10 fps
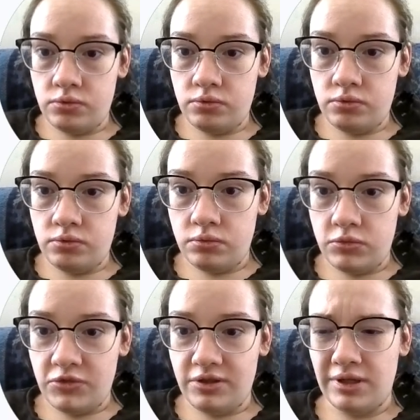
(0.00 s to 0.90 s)
Oop,
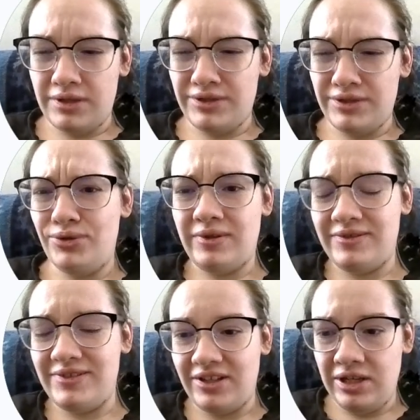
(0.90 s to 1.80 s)
not 2.
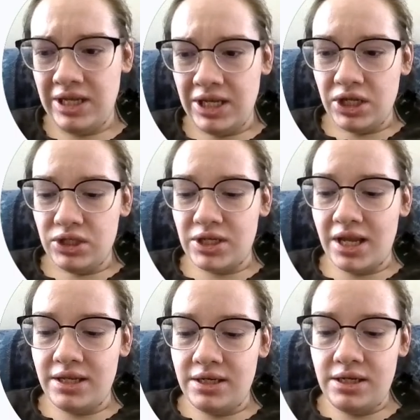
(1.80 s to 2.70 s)
Let's look at
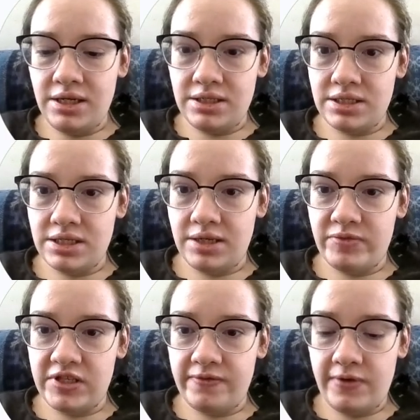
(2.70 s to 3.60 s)
10
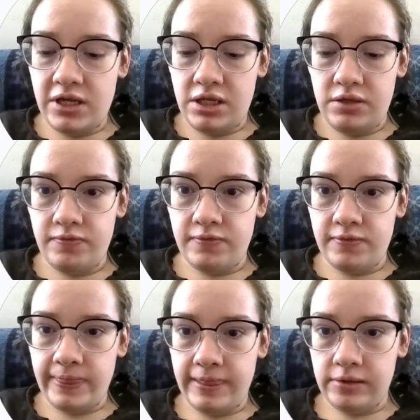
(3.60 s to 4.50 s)
times 5.
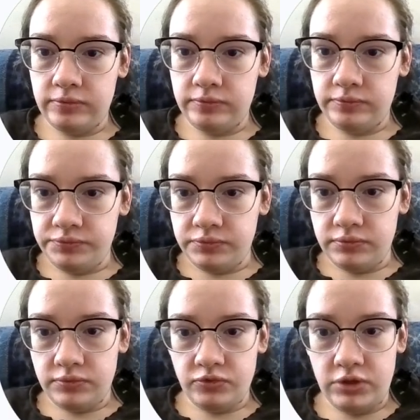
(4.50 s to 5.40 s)

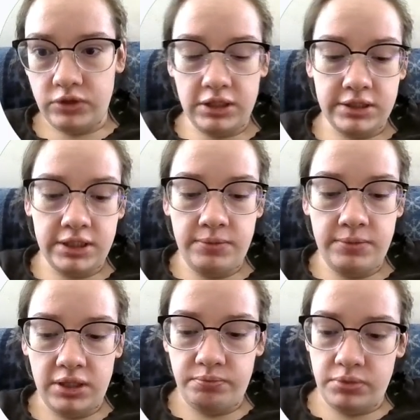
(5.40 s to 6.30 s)
Okay, and let's keep
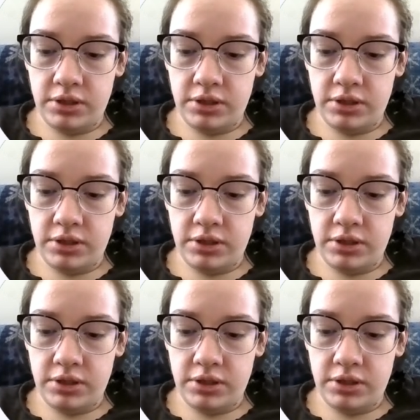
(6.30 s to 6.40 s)
it in